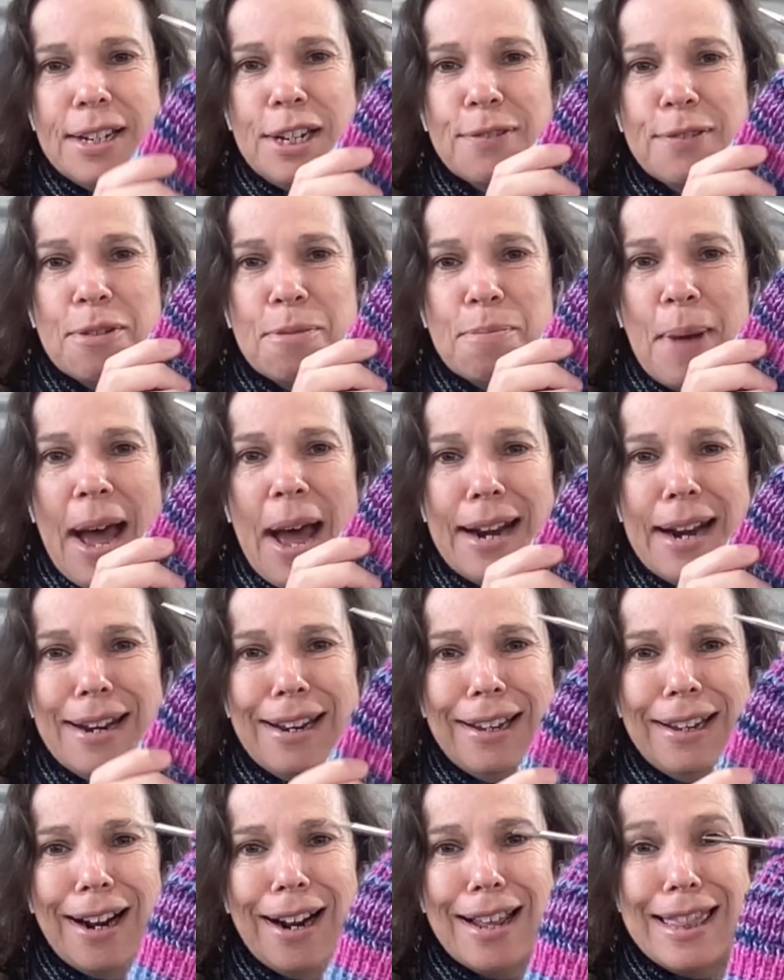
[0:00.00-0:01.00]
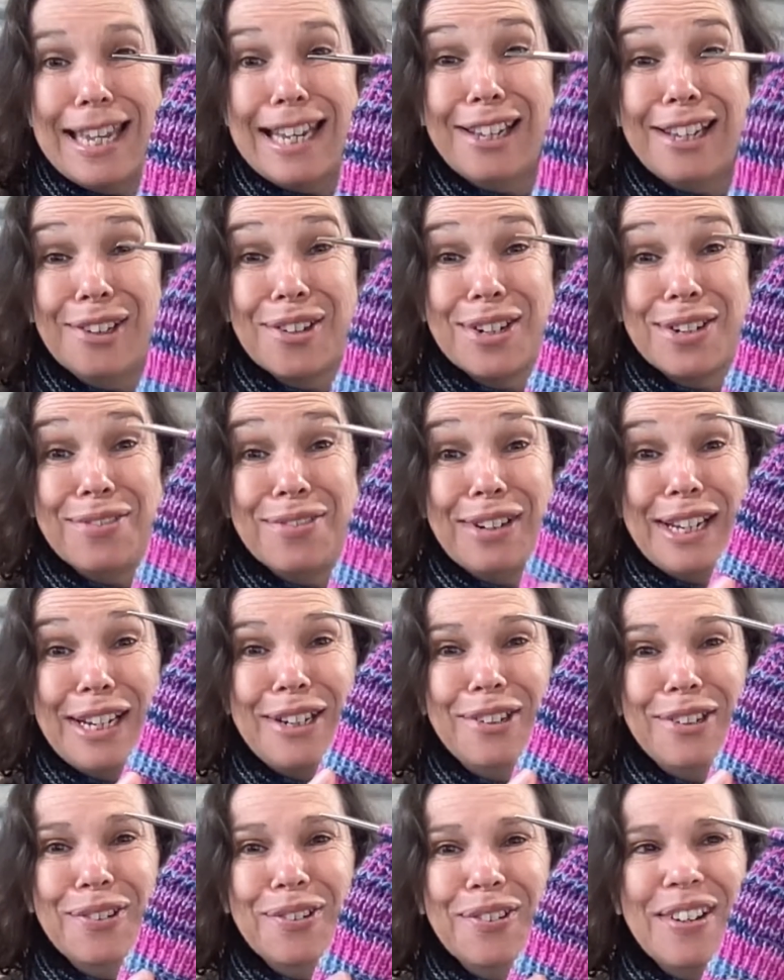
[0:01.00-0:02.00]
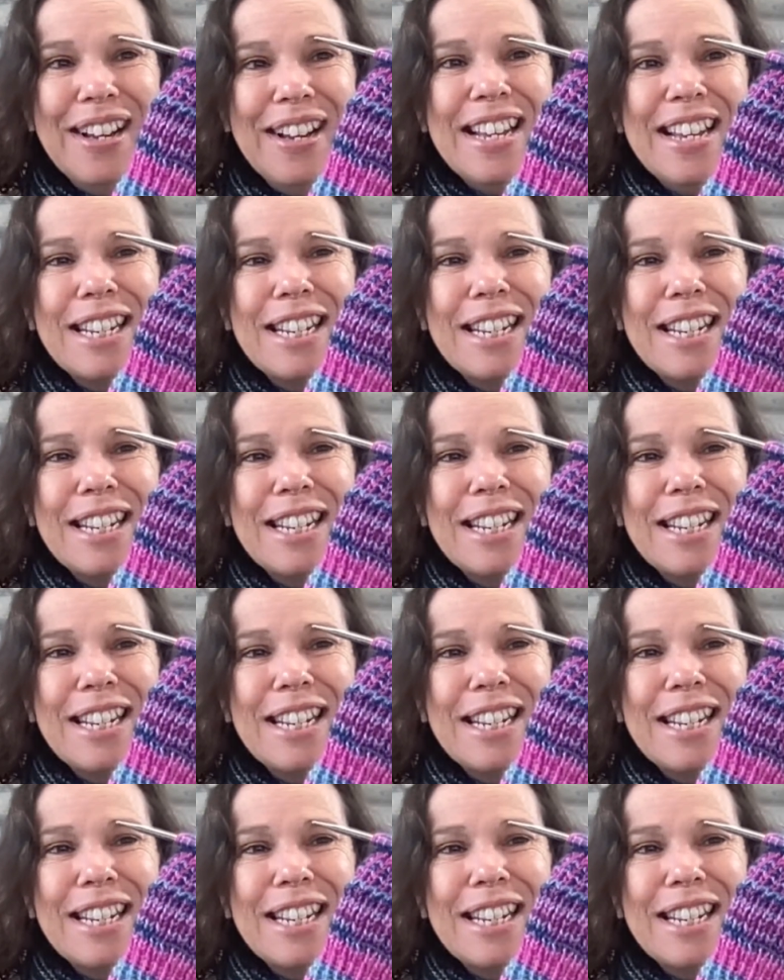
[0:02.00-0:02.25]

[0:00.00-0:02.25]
different patterning. I think it looks really cool.